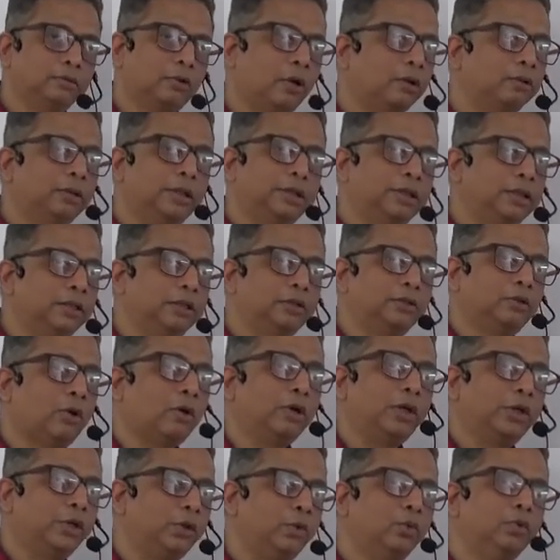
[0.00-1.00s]
now this is
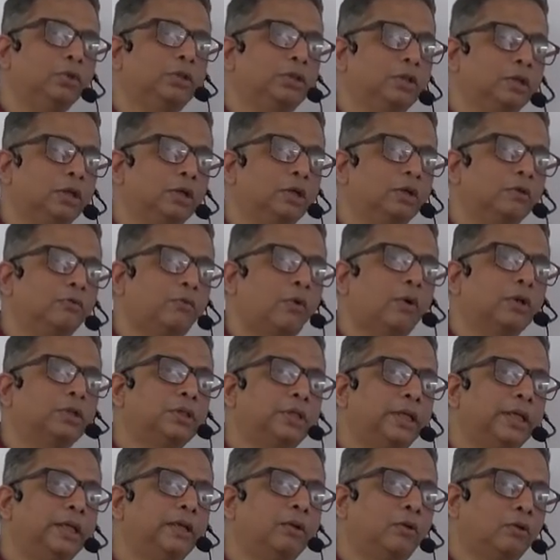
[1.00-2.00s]
not used for
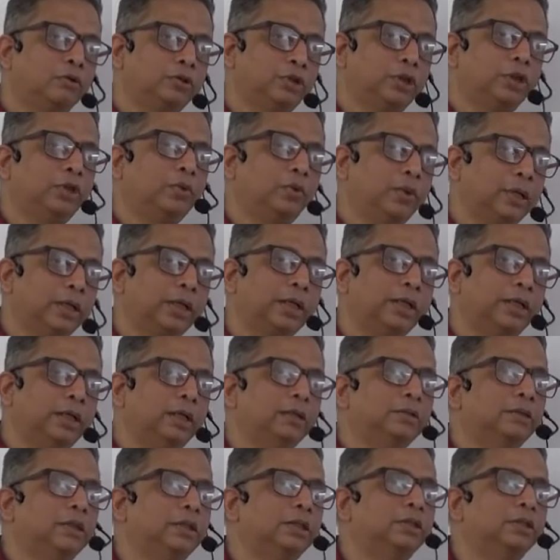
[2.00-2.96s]
seeing constituent colors,